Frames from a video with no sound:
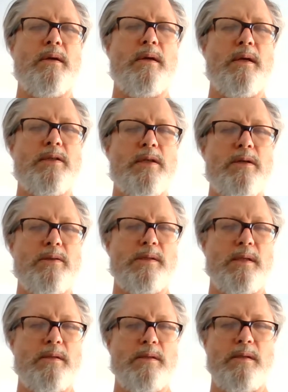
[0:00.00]
It turns
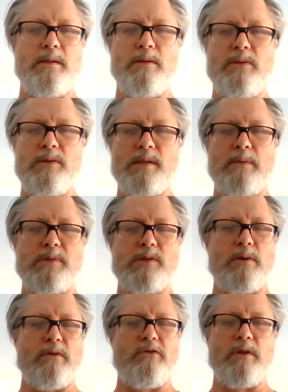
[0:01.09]
into some
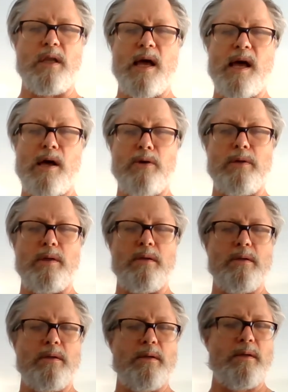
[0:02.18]
sort of cloud,
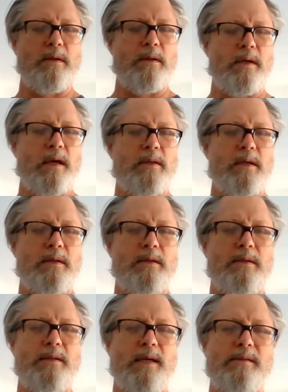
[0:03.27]
and then
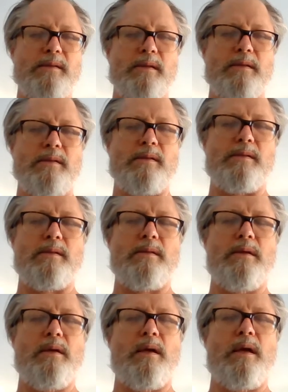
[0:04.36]
condenses,
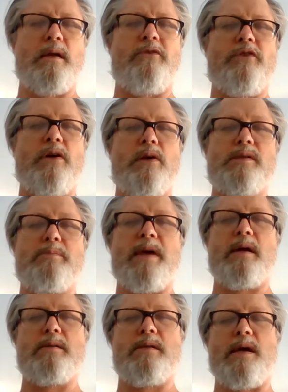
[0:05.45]
and it falls
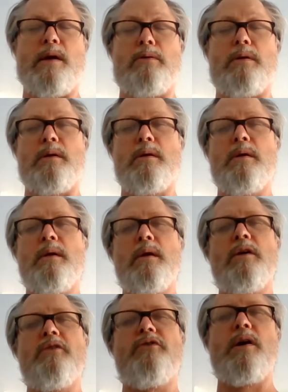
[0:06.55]
back down,
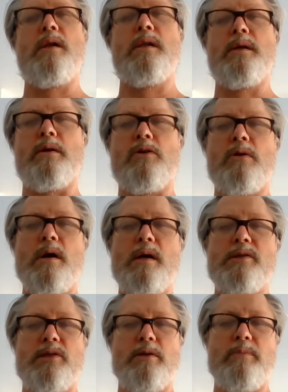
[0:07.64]
falling
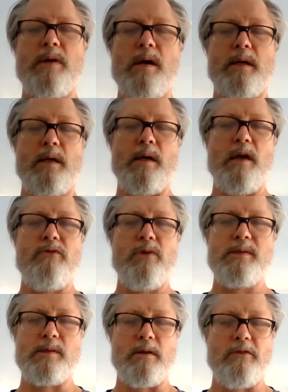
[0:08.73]
across your body, every
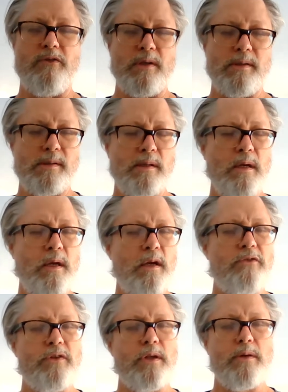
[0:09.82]
surface,
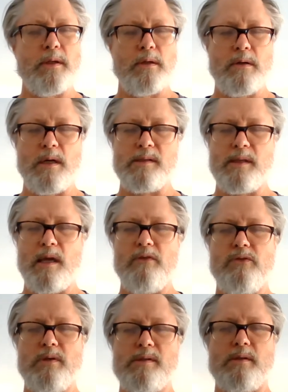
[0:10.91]
flowing across
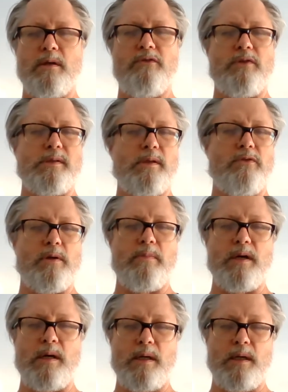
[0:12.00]
every surface of your
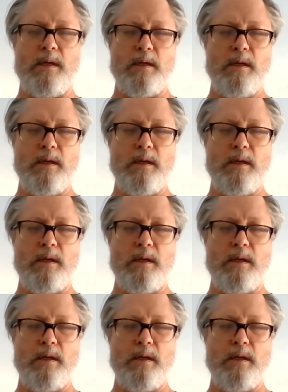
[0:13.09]
body,